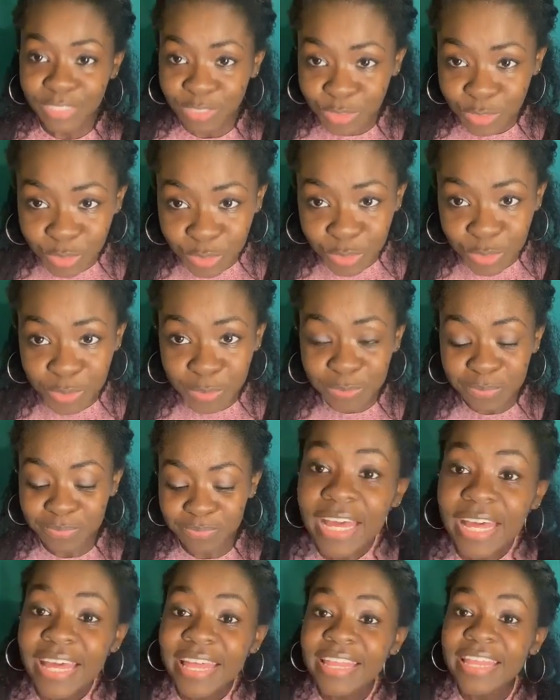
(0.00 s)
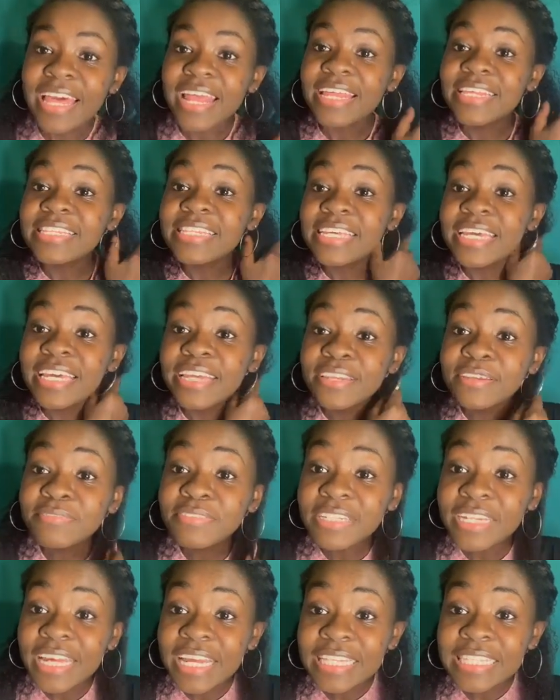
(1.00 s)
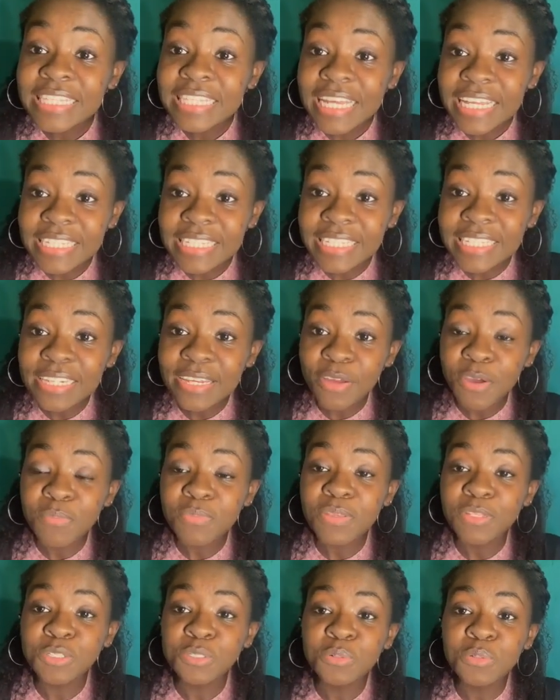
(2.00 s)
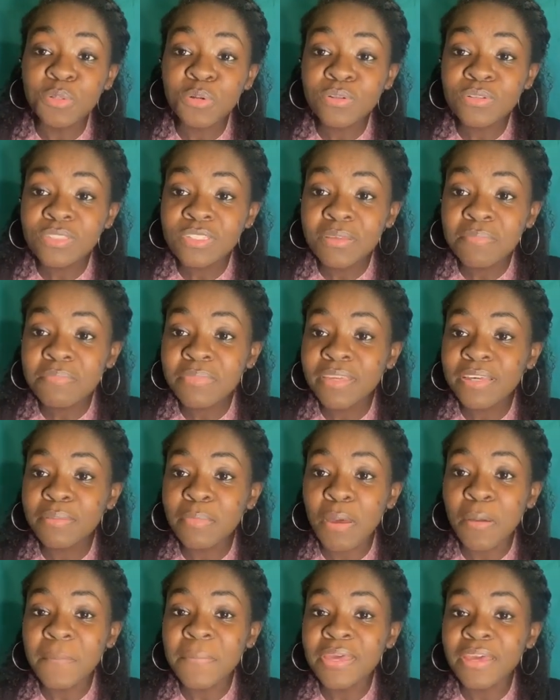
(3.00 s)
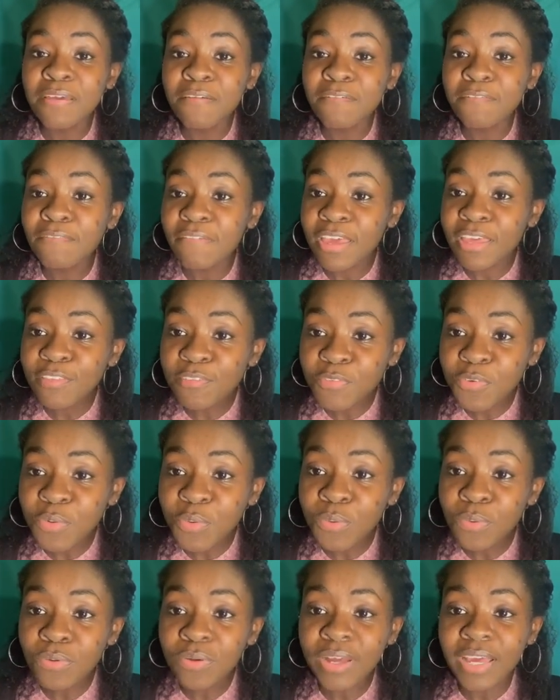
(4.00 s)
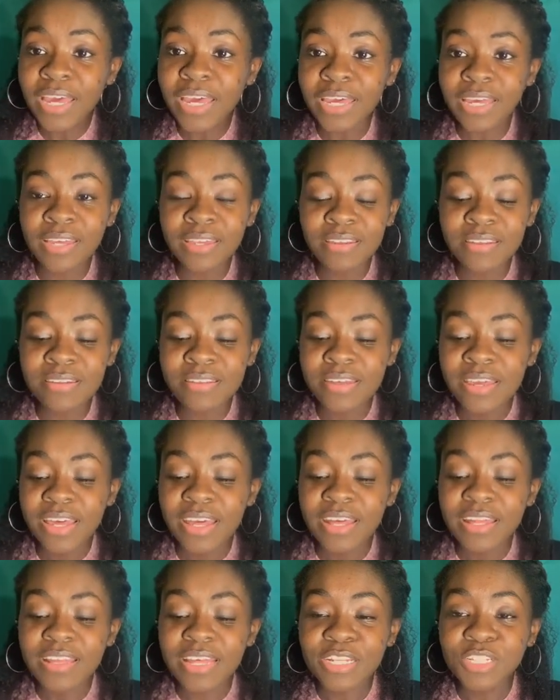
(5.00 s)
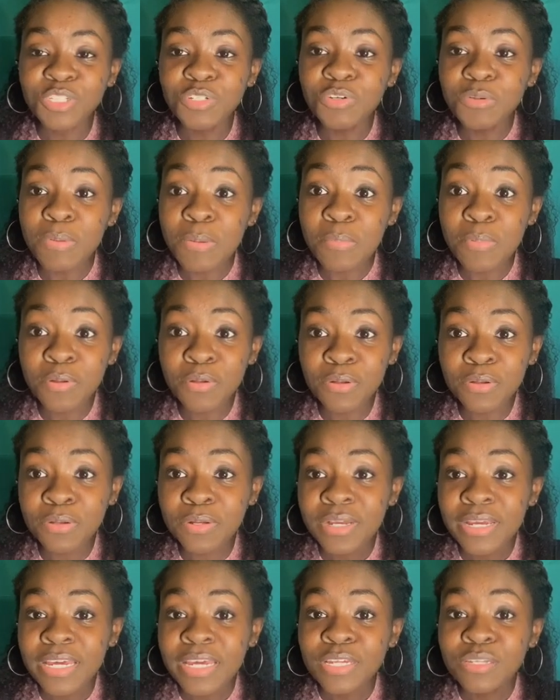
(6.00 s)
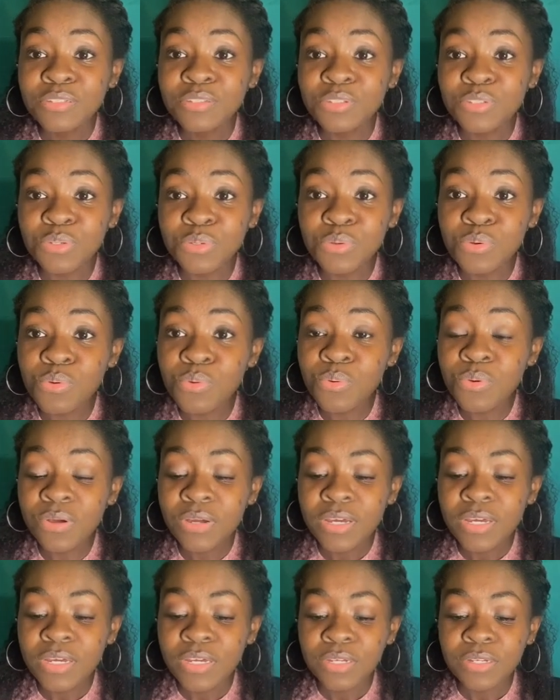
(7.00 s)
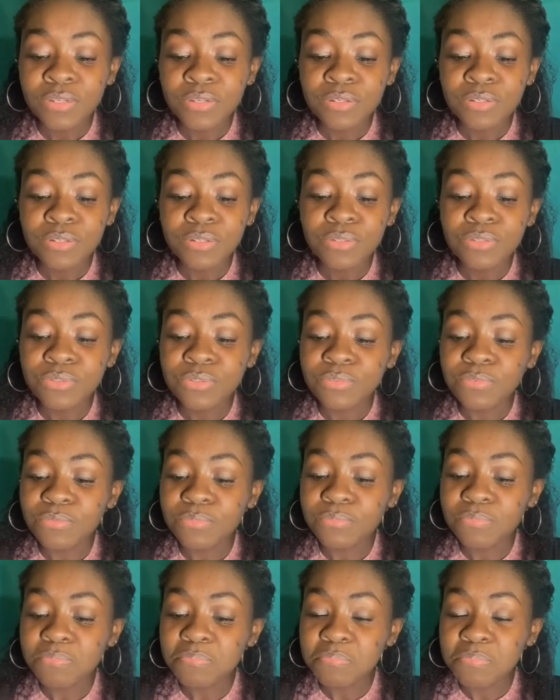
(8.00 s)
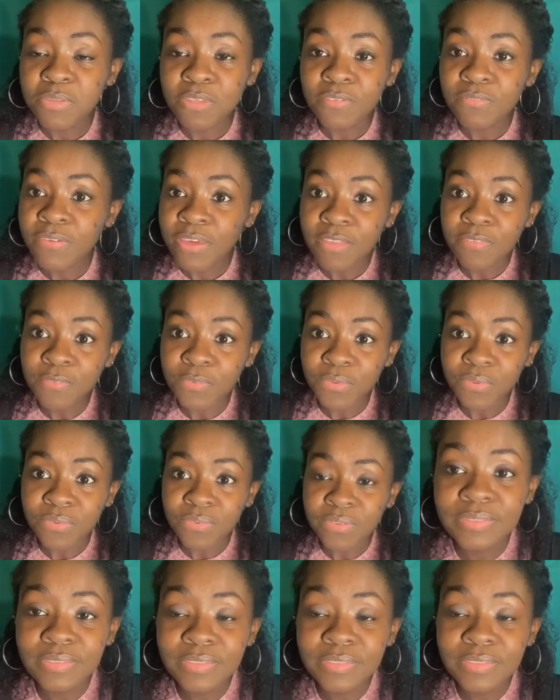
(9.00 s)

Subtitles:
True. That is the end of today's lesson. I hope that you learned something about being faithful and that you remember to be faithful.